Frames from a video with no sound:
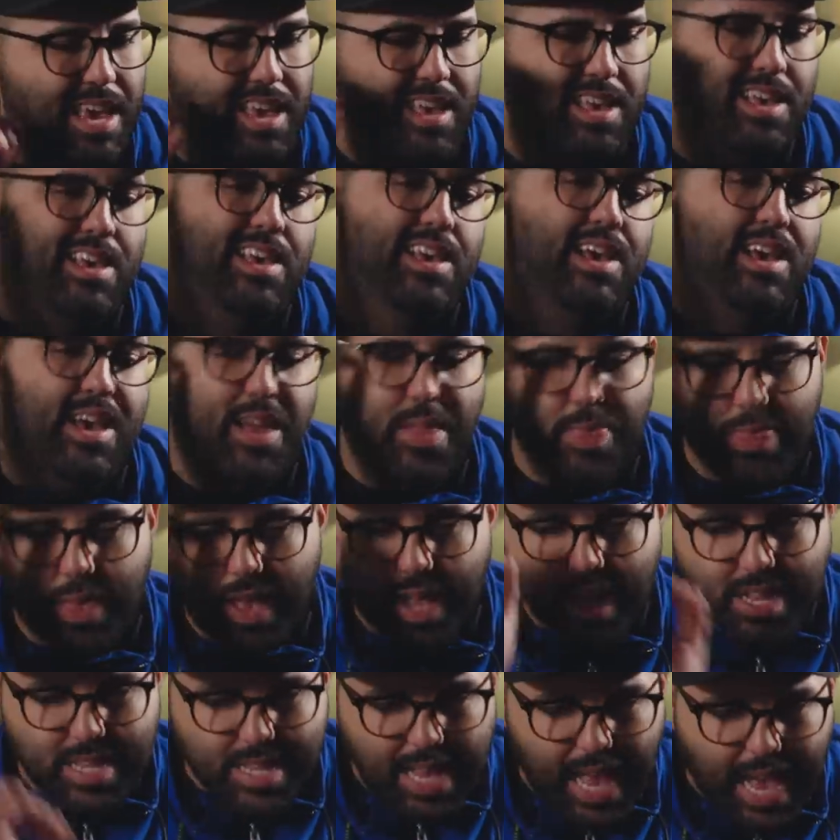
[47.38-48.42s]
like
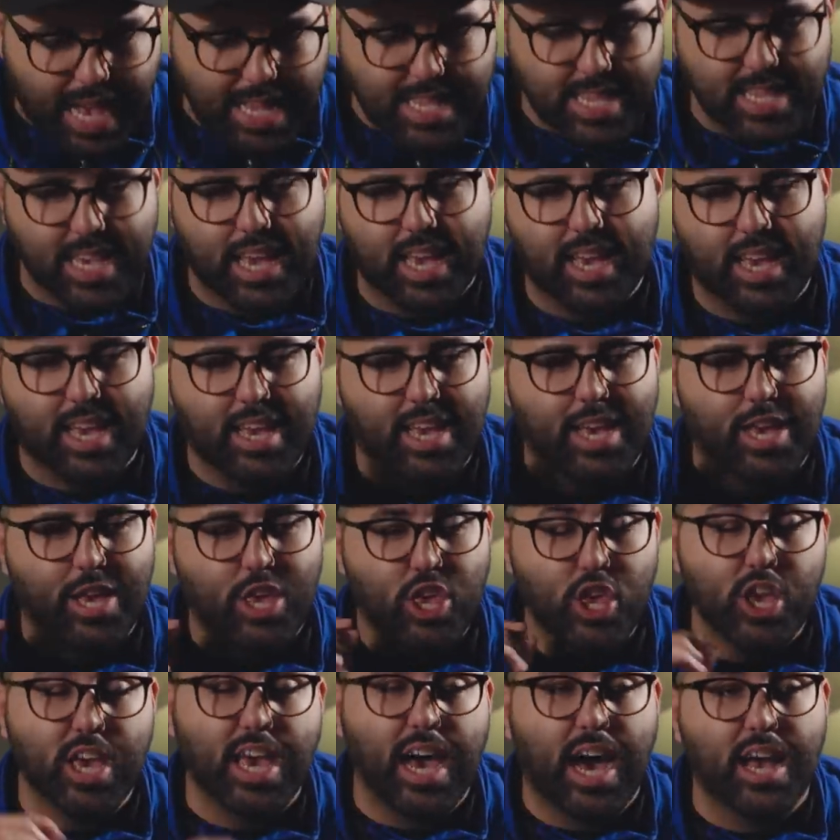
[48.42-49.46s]
the classic,
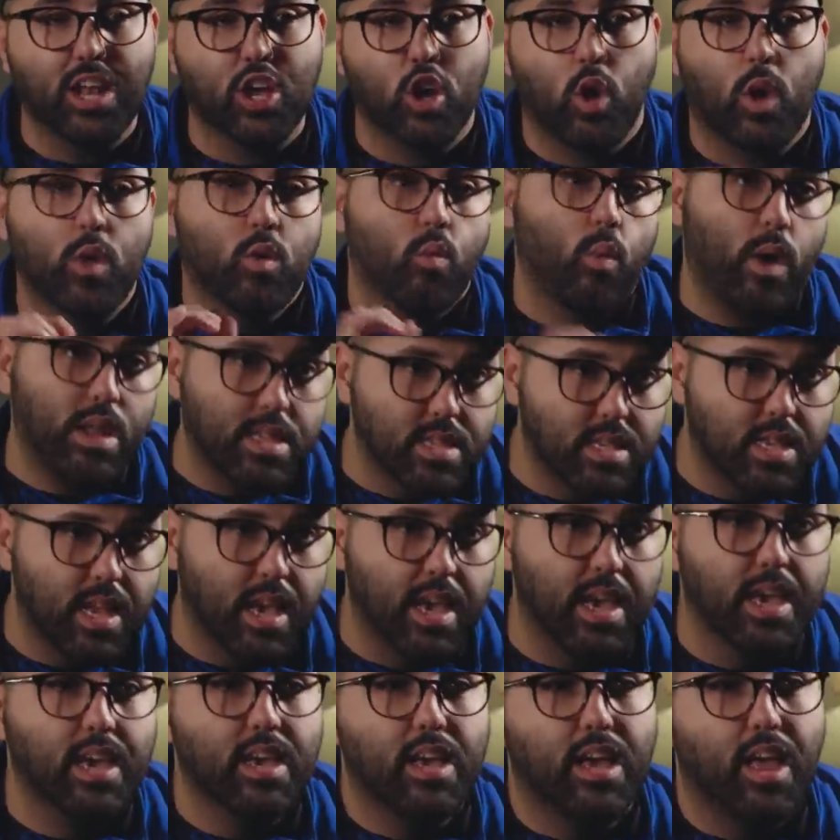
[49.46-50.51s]
you gotta go on
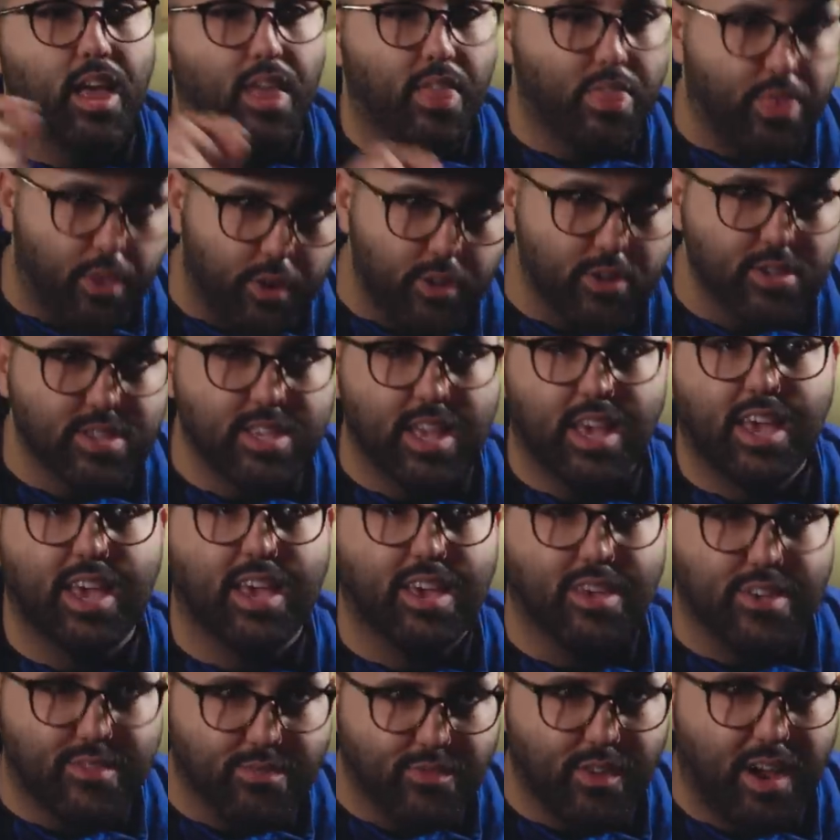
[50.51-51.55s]
Wednesday,
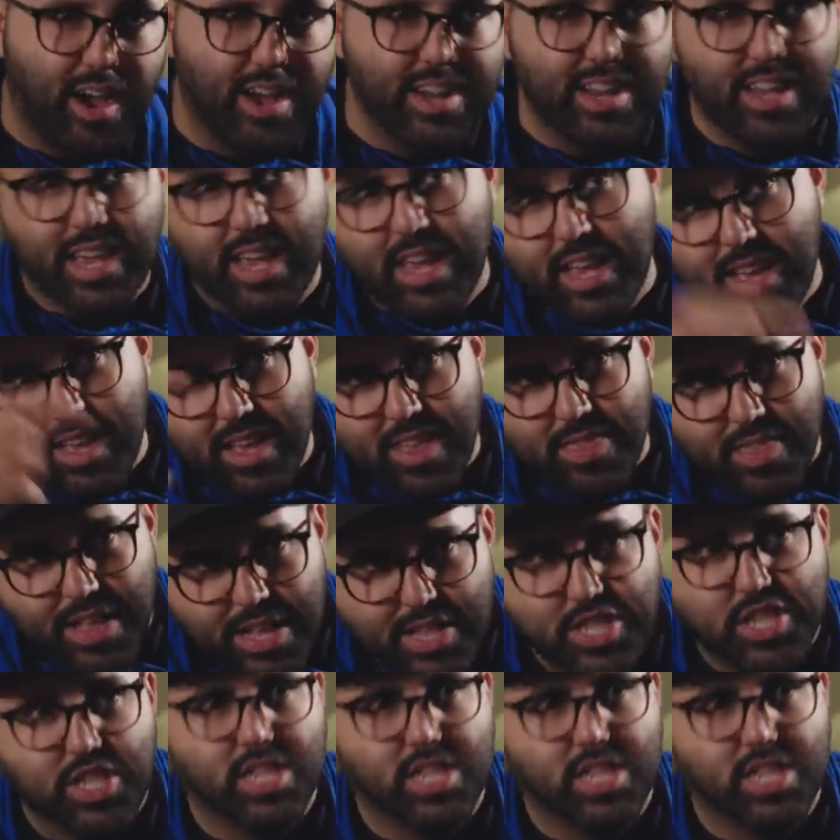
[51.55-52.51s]
Thursday, Friday, then